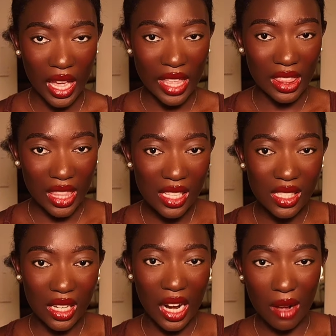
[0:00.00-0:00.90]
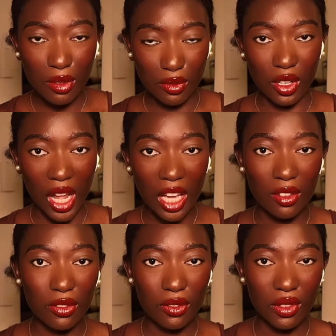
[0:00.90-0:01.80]
and that's the love of your
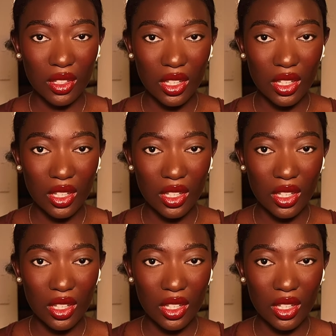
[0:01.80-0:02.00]
life.